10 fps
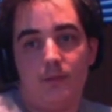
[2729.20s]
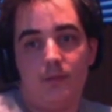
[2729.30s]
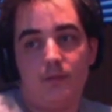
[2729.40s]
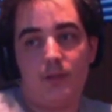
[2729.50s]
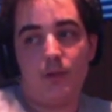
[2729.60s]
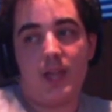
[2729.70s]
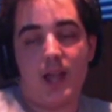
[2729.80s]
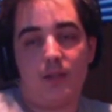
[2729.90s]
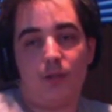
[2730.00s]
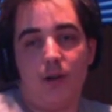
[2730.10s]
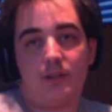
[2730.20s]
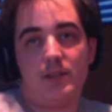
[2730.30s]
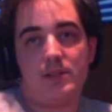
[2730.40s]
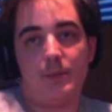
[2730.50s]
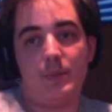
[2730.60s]
You can't talk
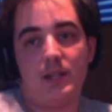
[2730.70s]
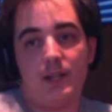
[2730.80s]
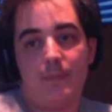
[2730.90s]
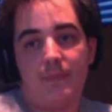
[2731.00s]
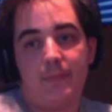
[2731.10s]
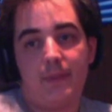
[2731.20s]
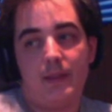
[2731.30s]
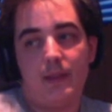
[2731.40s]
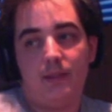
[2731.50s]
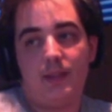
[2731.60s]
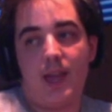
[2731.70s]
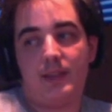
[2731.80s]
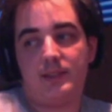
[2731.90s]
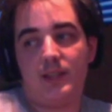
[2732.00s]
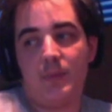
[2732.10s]
to somebody to
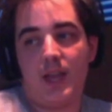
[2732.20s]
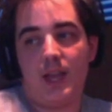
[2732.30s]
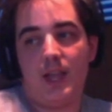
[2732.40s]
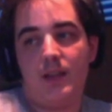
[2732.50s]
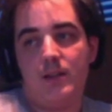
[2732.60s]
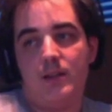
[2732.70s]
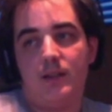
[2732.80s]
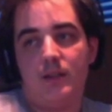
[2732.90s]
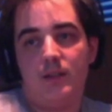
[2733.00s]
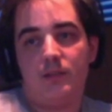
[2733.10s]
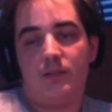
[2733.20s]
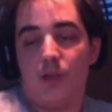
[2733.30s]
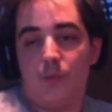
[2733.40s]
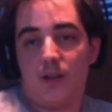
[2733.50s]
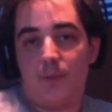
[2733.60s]
ask them, hey, do
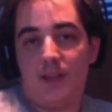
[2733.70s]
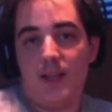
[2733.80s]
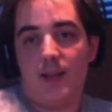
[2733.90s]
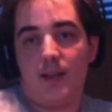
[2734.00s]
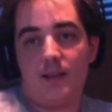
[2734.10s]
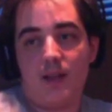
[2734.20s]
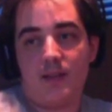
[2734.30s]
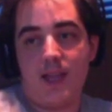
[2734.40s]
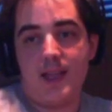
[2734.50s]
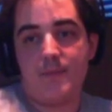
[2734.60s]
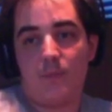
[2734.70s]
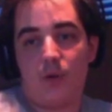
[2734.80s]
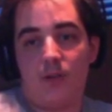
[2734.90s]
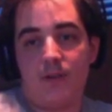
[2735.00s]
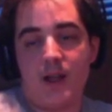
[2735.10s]
you want to play a game
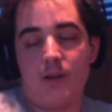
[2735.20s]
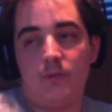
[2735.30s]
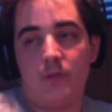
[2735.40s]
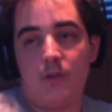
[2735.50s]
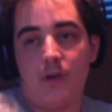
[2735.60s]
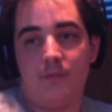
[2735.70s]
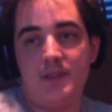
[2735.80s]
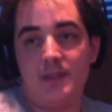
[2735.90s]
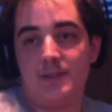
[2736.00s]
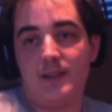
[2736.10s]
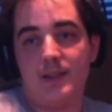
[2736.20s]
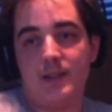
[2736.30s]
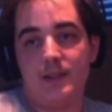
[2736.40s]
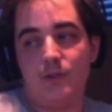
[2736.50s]
or a round off this site?